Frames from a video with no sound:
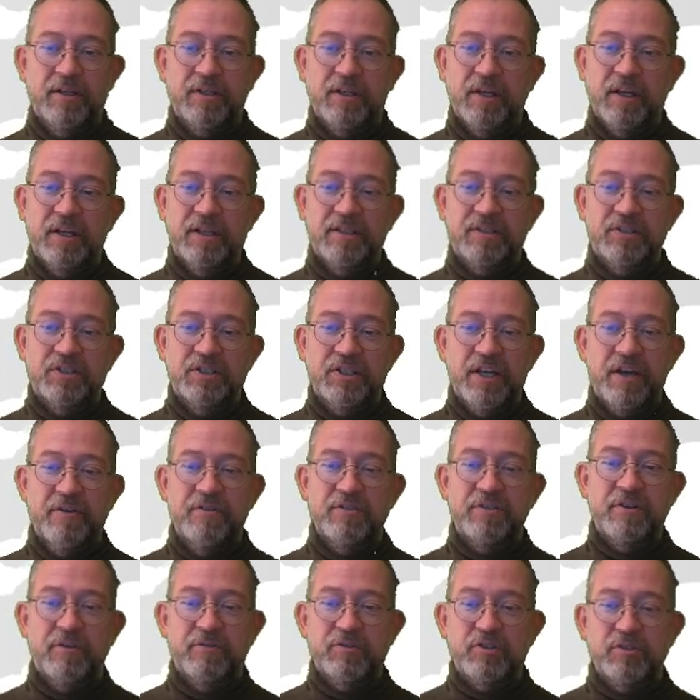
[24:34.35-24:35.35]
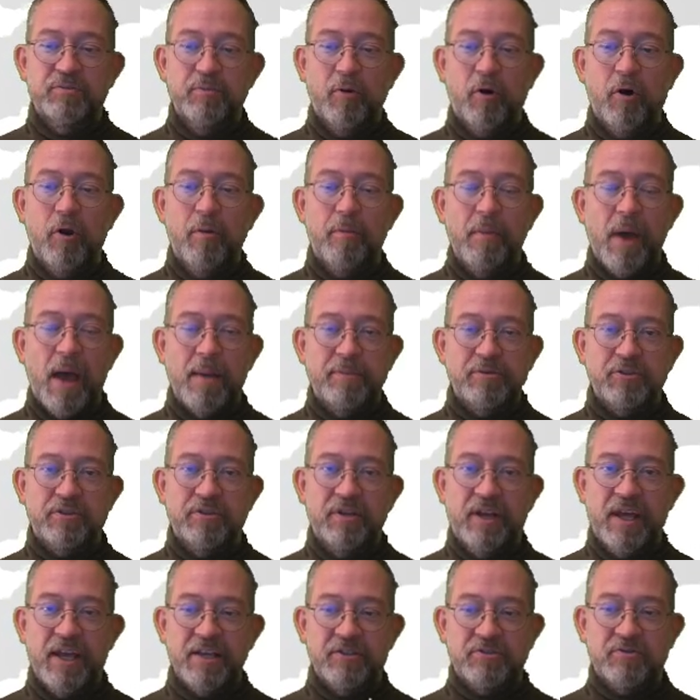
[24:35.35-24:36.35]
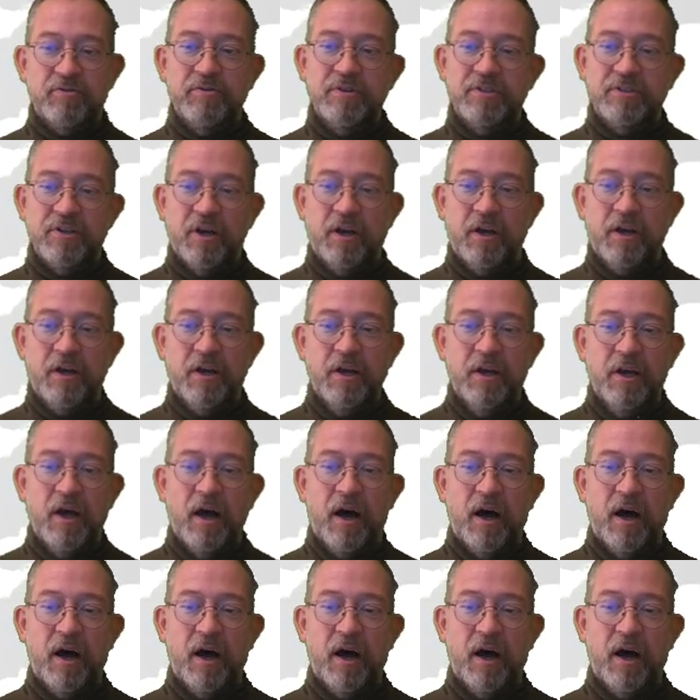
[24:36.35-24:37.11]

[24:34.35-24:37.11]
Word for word: a series of small maps next to each other